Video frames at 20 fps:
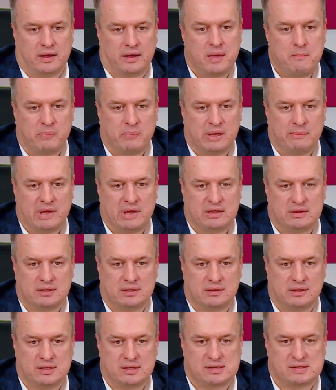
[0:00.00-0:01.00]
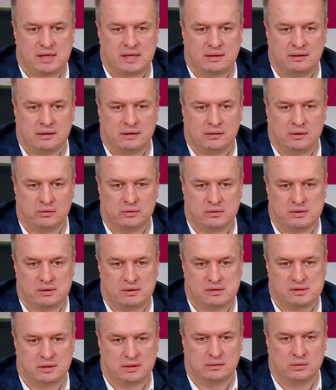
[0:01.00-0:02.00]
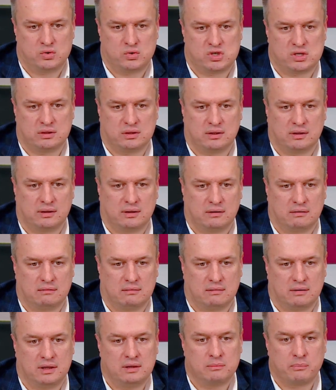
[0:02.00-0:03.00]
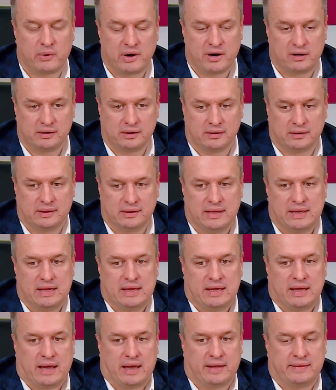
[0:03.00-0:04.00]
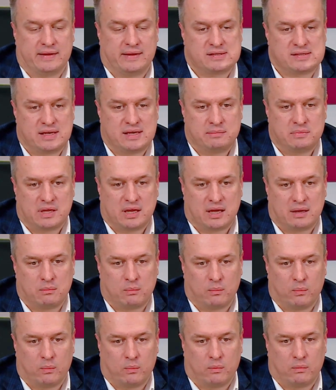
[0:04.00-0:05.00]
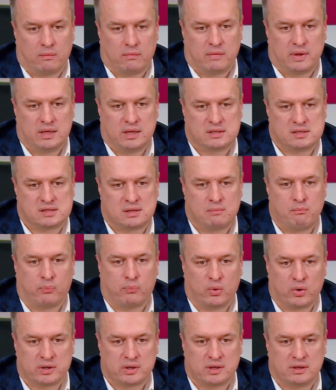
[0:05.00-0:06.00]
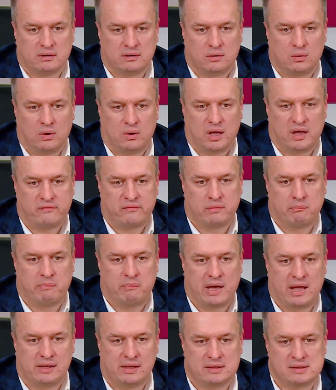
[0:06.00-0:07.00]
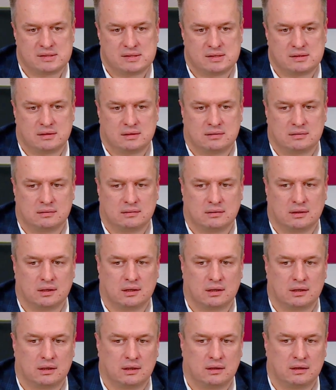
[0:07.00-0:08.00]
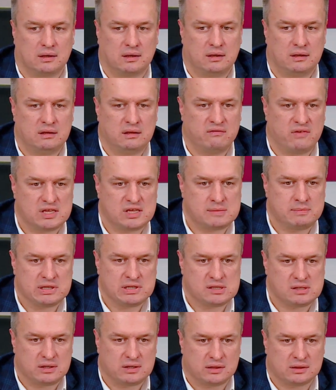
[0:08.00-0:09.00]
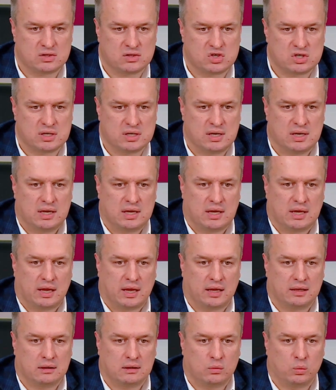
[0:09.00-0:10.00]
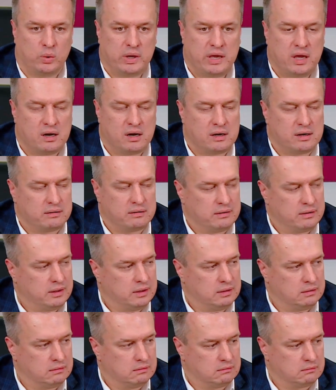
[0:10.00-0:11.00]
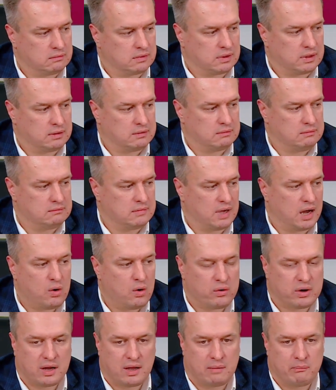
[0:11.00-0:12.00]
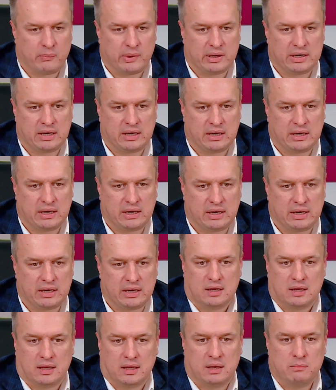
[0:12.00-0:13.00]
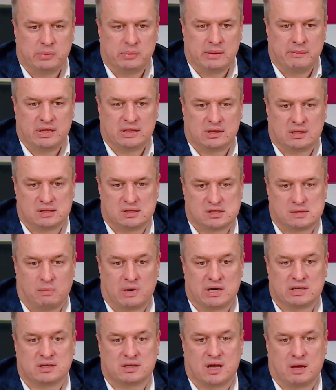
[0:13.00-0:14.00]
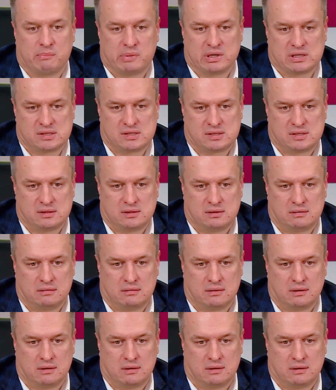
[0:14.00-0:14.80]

implementing the standalone solution in parallel. At the same time, it's important to have a balanced investment strategy. And we are in our company implemented smart CapEx